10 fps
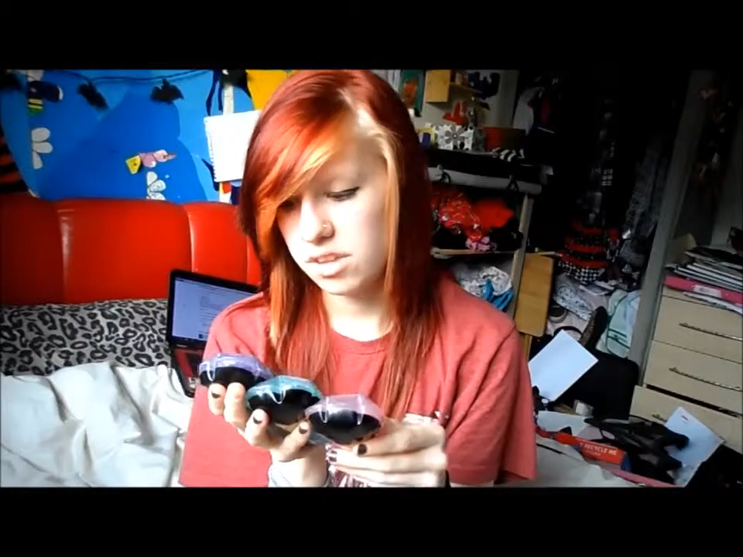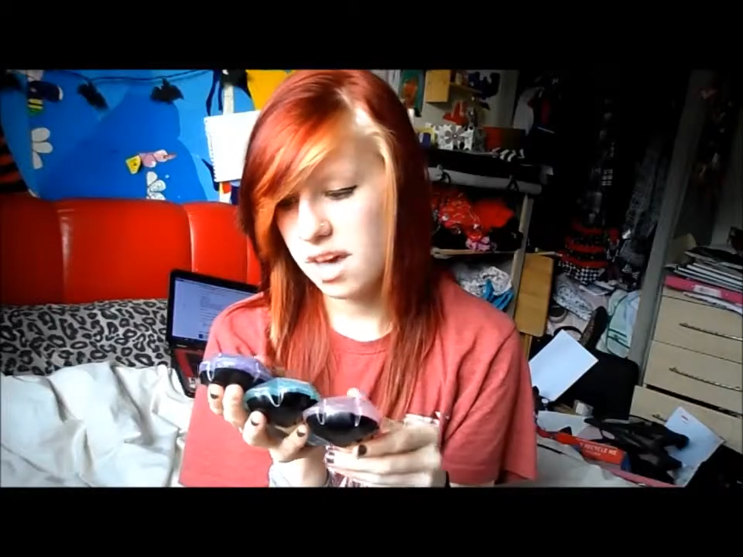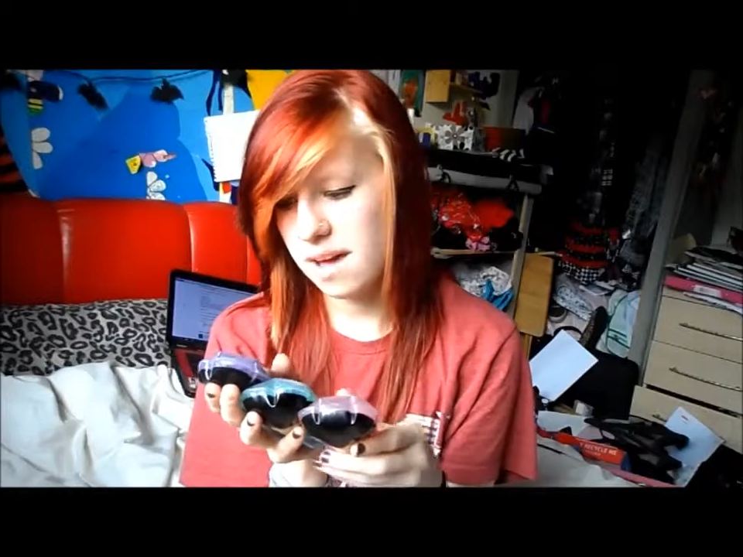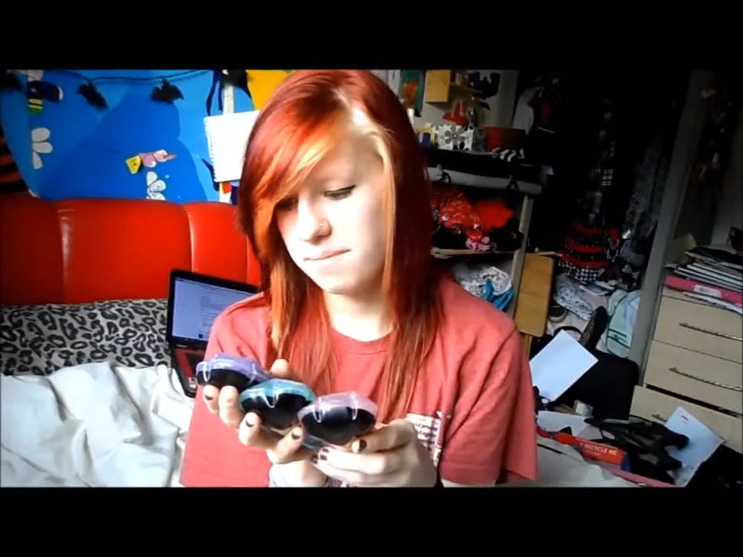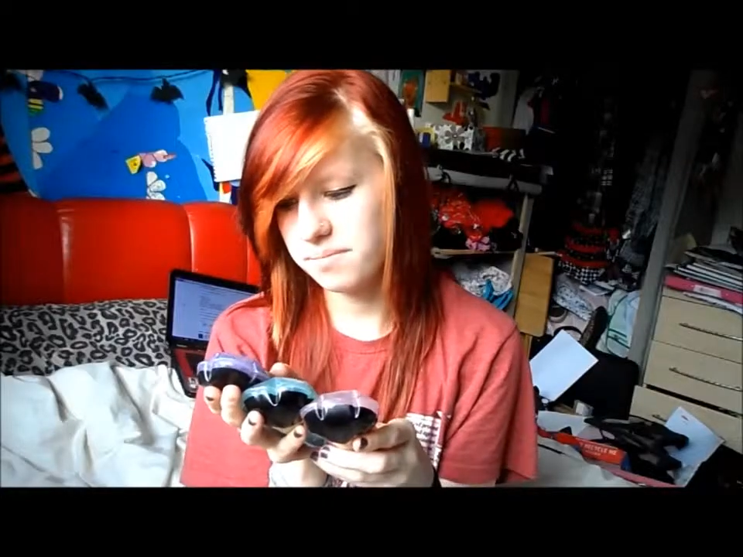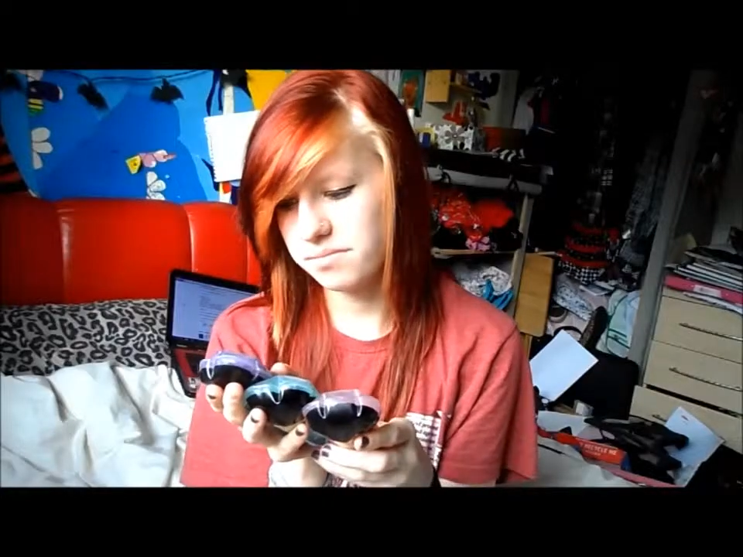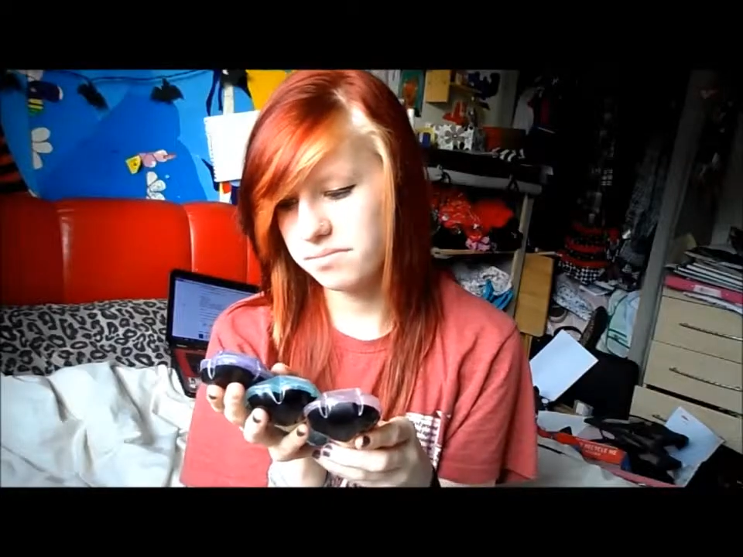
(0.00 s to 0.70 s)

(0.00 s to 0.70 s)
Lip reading: Yeah.